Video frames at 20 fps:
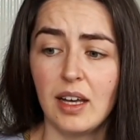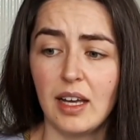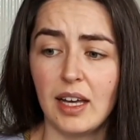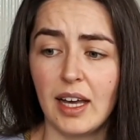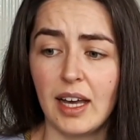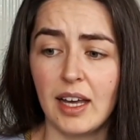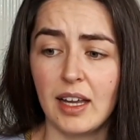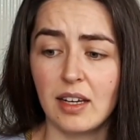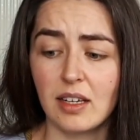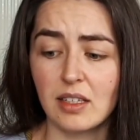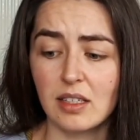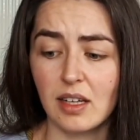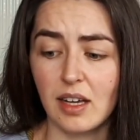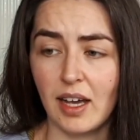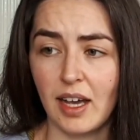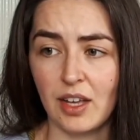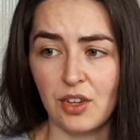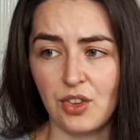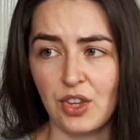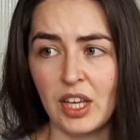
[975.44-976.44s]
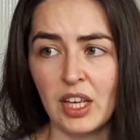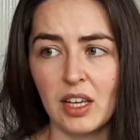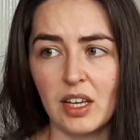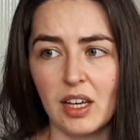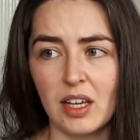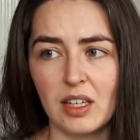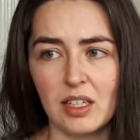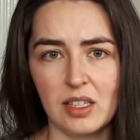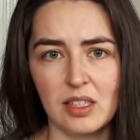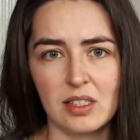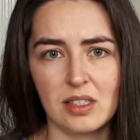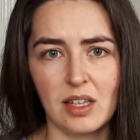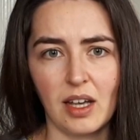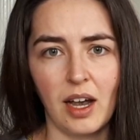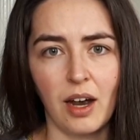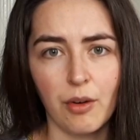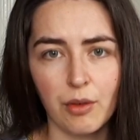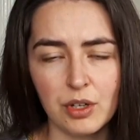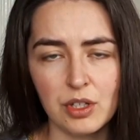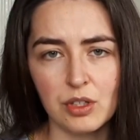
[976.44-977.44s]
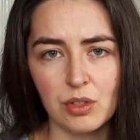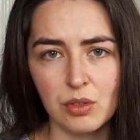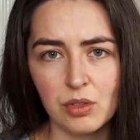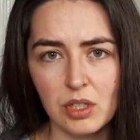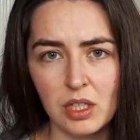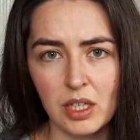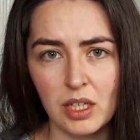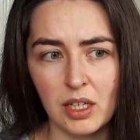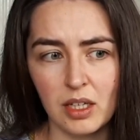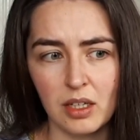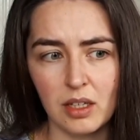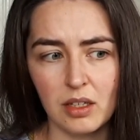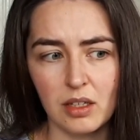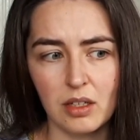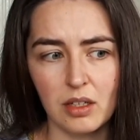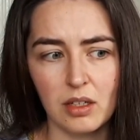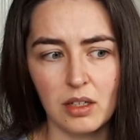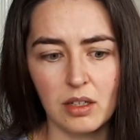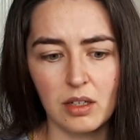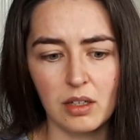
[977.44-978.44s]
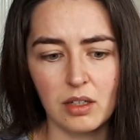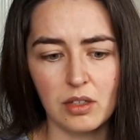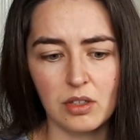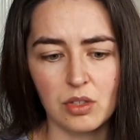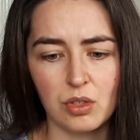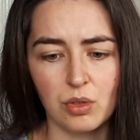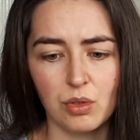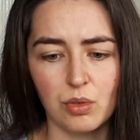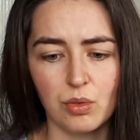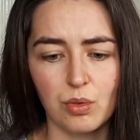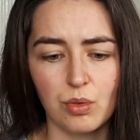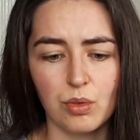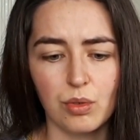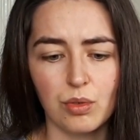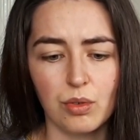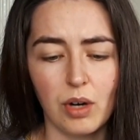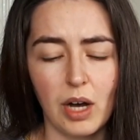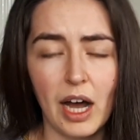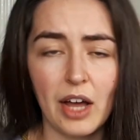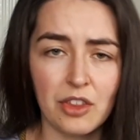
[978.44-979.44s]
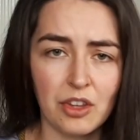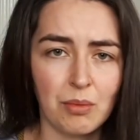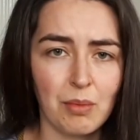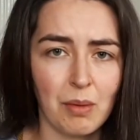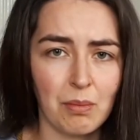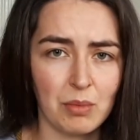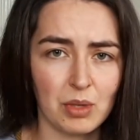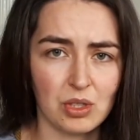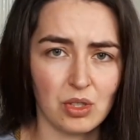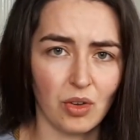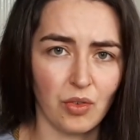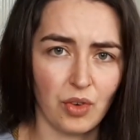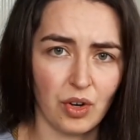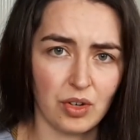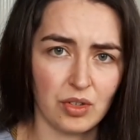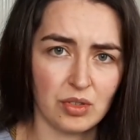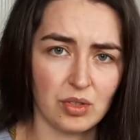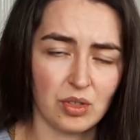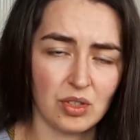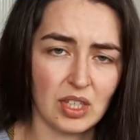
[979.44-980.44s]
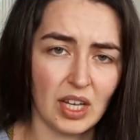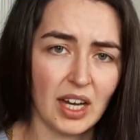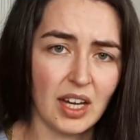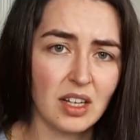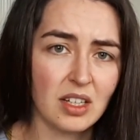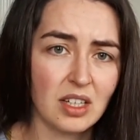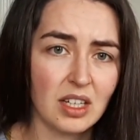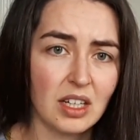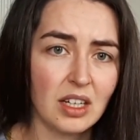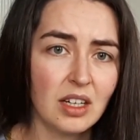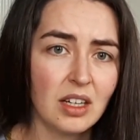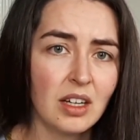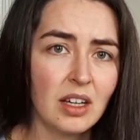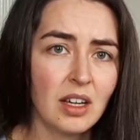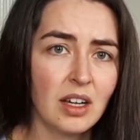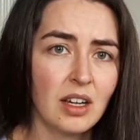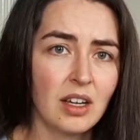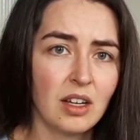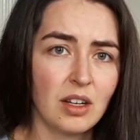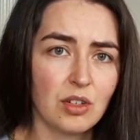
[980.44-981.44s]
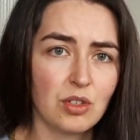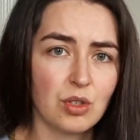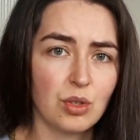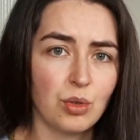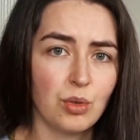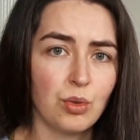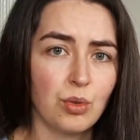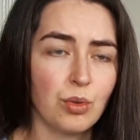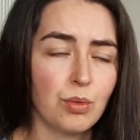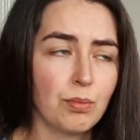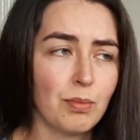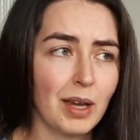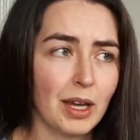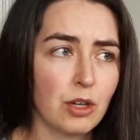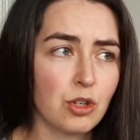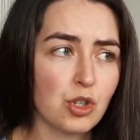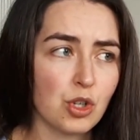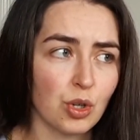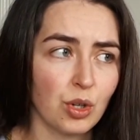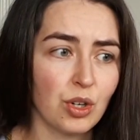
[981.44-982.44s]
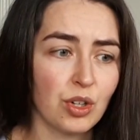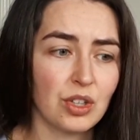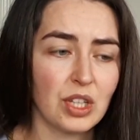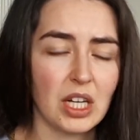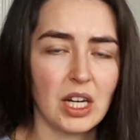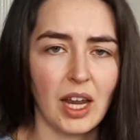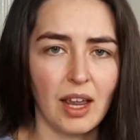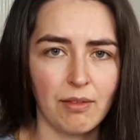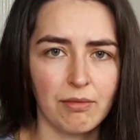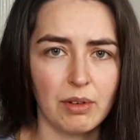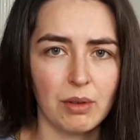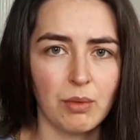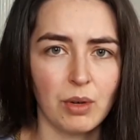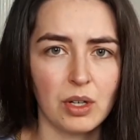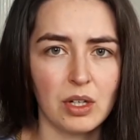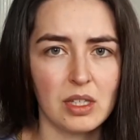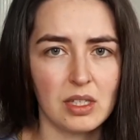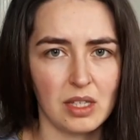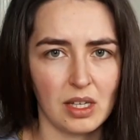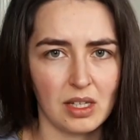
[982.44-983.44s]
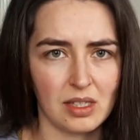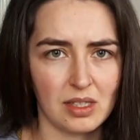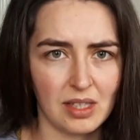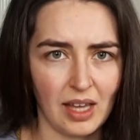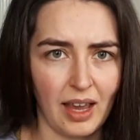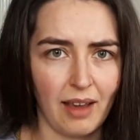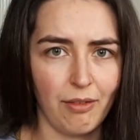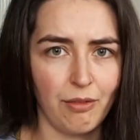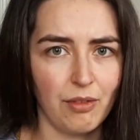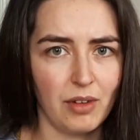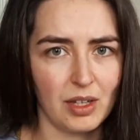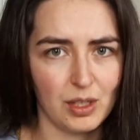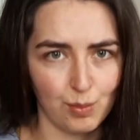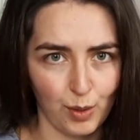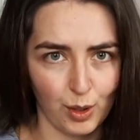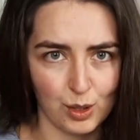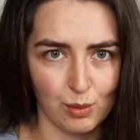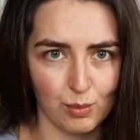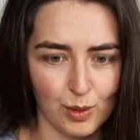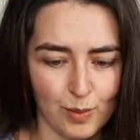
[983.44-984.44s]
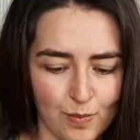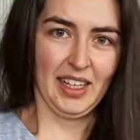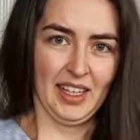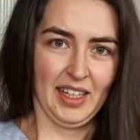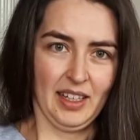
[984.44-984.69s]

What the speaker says: And I think it is our duty to other members of our society to make sure that everyone is as safe as possible.